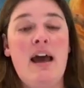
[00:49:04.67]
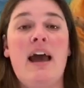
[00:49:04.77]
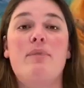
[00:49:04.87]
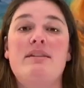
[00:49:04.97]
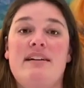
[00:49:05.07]

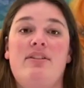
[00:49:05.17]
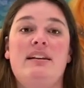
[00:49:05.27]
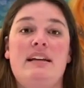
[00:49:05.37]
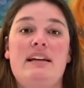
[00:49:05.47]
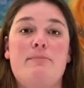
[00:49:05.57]
and we
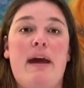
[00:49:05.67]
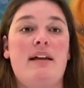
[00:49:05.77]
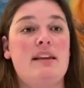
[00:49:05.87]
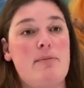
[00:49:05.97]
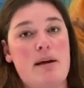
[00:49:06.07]
definitely need to pay a
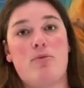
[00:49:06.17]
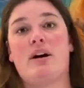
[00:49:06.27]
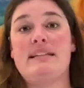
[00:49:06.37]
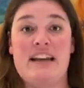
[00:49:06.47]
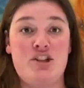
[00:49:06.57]
little bit more
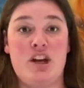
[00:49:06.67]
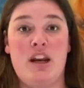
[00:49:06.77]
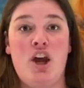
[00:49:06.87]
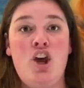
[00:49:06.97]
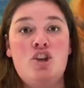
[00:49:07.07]
attention
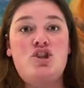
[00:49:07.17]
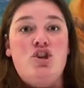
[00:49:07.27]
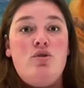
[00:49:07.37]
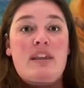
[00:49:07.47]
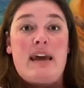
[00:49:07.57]

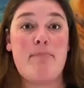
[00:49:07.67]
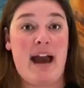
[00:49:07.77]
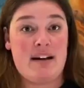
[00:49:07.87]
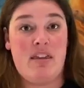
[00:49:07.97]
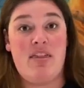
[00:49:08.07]
to the
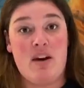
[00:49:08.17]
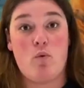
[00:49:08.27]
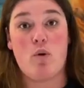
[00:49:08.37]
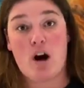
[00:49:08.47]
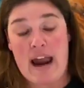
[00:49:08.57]
impact that
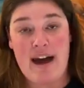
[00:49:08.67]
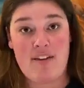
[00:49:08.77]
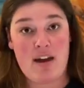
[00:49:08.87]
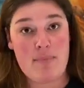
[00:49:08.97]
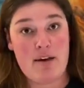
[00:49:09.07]
we're
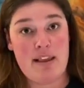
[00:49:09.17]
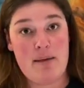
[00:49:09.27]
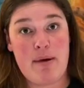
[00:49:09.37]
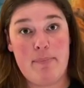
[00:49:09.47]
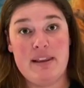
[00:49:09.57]
having on mountain lion
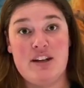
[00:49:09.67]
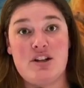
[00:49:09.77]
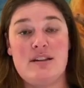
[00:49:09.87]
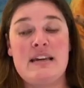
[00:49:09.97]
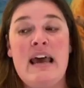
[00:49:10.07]

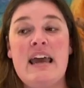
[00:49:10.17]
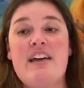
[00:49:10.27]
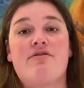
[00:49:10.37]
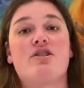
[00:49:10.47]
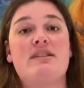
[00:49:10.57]
populations
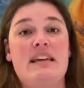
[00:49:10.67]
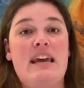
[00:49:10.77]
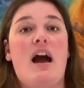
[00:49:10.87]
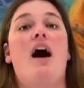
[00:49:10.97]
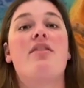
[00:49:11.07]
if we're
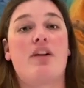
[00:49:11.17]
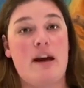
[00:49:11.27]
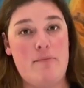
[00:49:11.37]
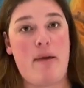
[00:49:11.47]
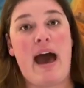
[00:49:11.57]
seeing other
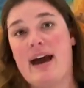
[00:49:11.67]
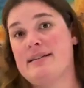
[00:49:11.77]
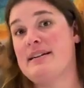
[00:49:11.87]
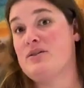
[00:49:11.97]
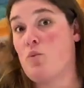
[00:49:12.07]

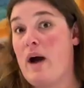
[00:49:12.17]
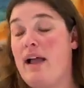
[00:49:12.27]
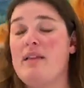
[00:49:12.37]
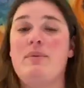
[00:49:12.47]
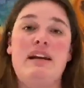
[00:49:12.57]
impacts as
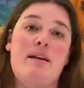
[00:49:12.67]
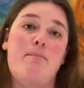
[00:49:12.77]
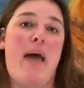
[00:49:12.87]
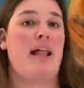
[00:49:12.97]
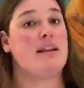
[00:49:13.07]
well, and we need to
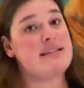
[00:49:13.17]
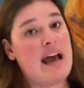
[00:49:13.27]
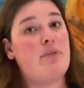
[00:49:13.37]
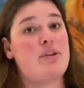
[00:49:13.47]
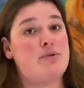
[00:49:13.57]
balance
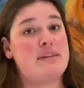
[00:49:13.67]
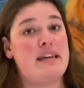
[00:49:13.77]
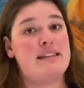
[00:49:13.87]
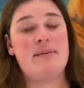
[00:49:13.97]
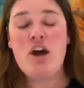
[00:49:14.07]
out those
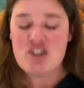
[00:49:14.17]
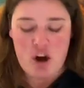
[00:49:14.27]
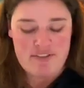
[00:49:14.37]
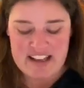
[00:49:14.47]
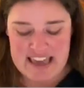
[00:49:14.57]
needs. So
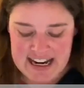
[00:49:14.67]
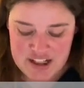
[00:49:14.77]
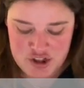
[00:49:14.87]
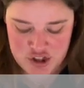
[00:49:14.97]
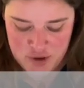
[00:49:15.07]
hopefully that
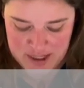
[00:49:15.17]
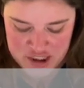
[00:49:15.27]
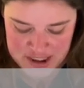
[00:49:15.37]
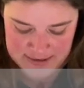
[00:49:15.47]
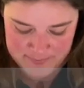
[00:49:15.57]
answers your question.